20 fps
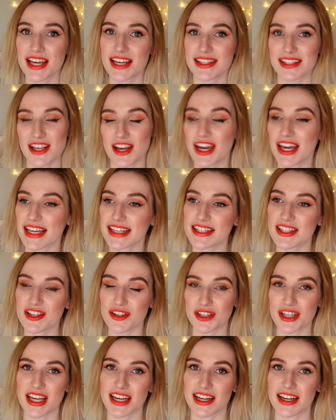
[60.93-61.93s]
so he's
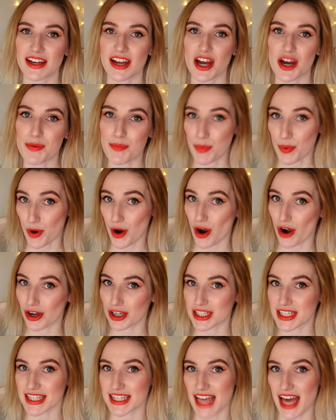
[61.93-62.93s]
studying
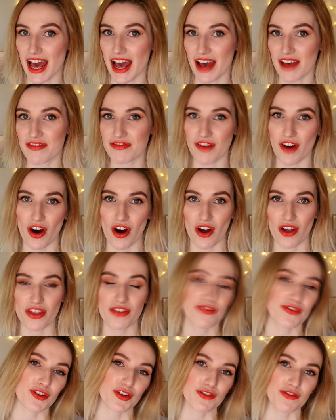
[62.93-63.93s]
abroad there for
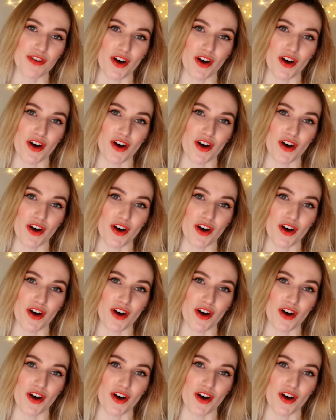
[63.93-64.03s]
the full